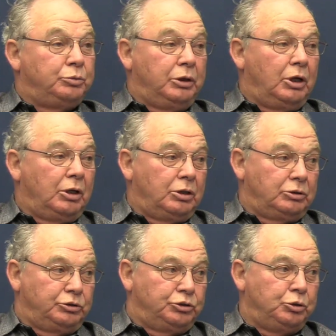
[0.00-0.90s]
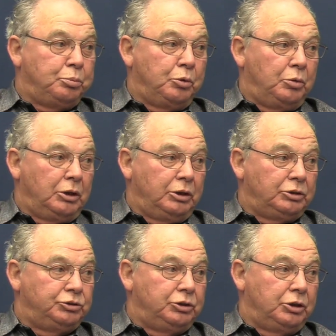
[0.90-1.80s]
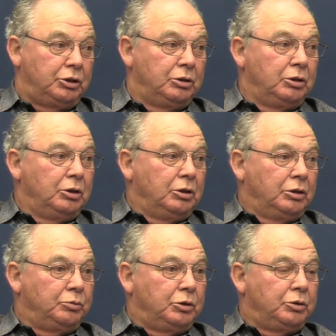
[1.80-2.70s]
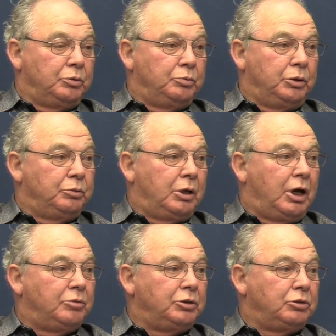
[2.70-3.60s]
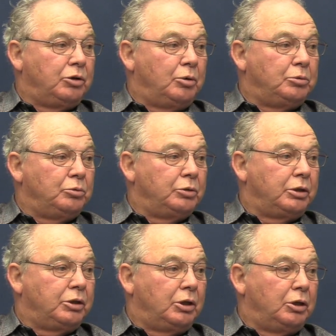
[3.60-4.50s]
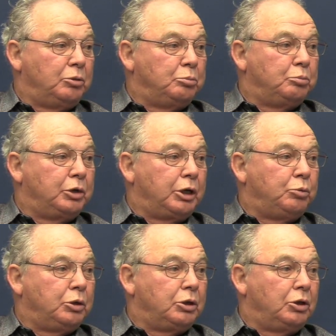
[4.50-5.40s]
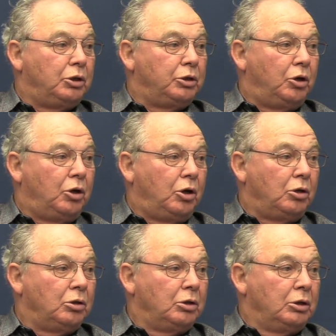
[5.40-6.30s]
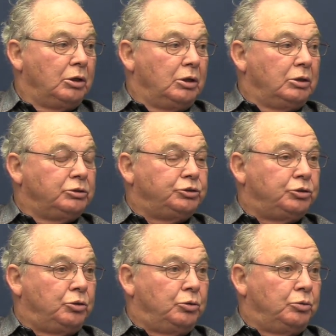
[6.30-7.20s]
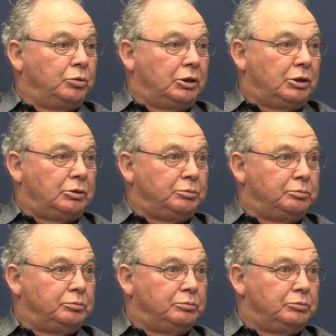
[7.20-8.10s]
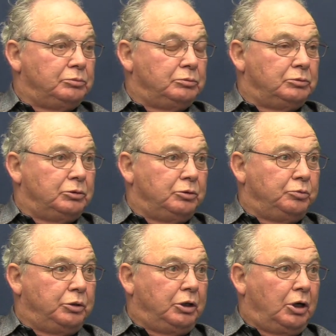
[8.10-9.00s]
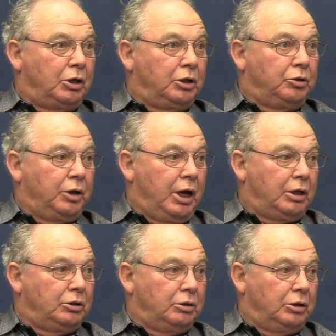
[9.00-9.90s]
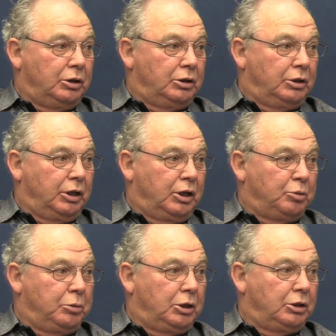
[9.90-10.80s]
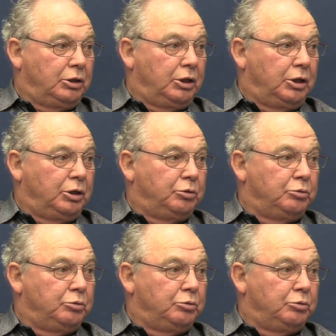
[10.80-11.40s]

got a super one this year. We were having trouble with brickwork on the hall, so we got a grant, and they come in and they